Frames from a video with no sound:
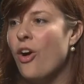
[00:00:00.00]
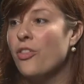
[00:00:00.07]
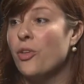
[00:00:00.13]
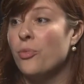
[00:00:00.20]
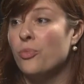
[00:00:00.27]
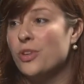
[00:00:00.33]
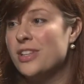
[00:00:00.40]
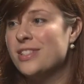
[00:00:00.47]
all
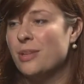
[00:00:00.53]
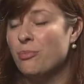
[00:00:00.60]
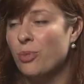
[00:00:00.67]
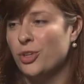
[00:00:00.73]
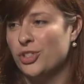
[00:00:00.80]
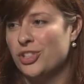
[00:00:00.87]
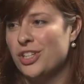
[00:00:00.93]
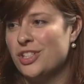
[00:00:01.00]
the recent
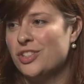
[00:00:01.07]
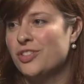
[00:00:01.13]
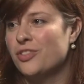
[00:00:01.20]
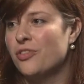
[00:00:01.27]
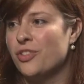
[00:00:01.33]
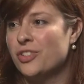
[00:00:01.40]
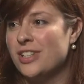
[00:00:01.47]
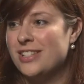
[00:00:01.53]

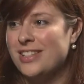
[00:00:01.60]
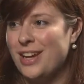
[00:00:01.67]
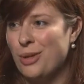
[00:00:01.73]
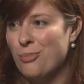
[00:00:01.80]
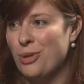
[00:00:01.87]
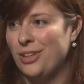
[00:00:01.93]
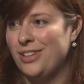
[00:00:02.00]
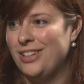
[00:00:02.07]
pushes for
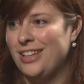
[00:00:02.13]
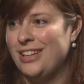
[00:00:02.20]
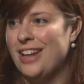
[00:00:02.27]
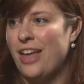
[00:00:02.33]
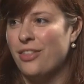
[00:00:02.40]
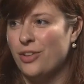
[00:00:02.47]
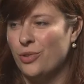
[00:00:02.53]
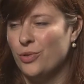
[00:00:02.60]
sustainability and
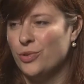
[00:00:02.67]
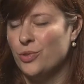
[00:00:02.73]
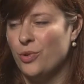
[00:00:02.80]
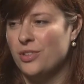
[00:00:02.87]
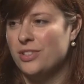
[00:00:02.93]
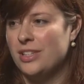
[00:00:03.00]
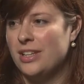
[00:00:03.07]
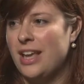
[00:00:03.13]
ethical
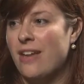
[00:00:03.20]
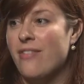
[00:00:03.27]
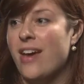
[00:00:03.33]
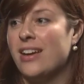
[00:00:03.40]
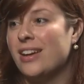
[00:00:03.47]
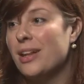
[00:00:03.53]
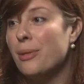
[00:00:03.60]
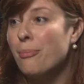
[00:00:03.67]
sourcing have
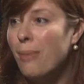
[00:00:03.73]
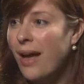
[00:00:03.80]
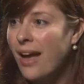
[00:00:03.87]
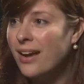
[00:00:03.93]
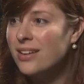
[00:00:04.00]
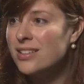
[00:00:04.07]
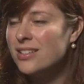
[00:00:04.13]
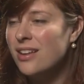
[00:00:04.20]
had an
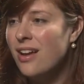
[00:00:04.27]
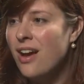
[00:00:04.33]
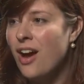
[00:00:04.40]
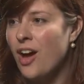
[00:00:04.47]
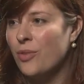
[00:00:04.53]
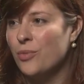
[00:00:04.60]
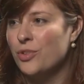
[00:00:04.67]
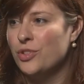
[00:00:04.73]
impact
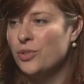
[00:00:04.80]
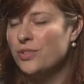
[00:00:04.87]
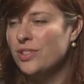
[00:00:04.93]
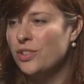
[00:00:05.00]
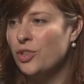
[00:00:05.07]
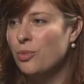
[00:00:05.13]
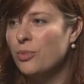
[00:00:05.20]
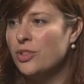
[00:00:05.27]
on
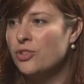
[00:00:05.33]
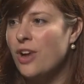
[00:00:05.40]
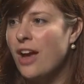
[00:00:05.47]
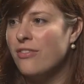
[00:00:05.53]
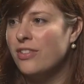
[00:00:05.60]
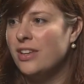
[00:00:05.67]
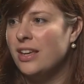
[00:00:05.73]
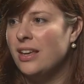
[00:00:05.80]
reducing human
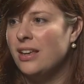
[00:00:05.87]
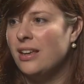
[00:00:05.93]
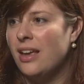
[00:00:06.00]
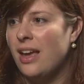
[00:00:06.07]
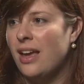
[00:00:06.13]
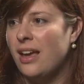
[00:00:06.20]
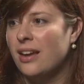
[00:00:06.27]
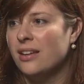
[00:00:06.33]
trafficking?
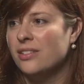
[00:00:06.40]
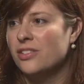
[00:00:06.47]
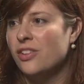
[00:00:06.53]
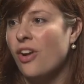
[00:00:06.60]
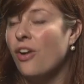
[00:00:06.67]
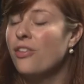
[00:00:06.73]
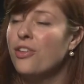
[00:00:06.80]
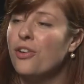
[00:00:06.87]
And
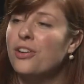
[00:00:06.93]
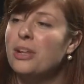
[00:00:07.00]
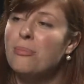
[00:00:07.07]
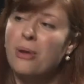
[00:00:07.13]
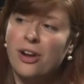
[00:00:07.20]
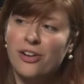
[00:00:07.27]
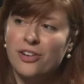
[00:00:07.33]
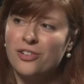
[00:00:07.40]
are there any
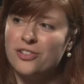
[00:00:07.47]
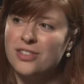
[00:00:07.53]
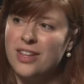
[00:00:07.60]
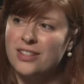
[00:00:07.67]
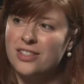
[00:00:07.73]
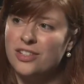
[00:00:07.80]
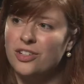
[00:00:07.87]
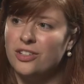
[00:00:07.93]
barriers
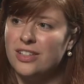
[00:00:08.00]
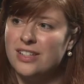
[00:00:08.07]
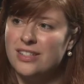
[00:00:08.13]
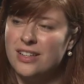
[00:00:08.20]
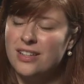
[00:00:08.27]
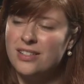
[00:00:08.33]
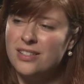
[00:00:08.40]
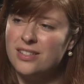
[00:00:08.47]
that still
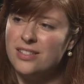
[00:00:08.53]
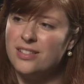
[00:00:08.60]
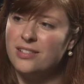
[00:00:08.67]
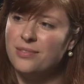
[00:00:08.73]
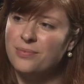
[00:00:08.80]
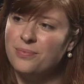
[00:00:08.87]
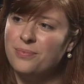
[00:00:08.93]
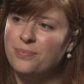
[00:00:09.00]
exist?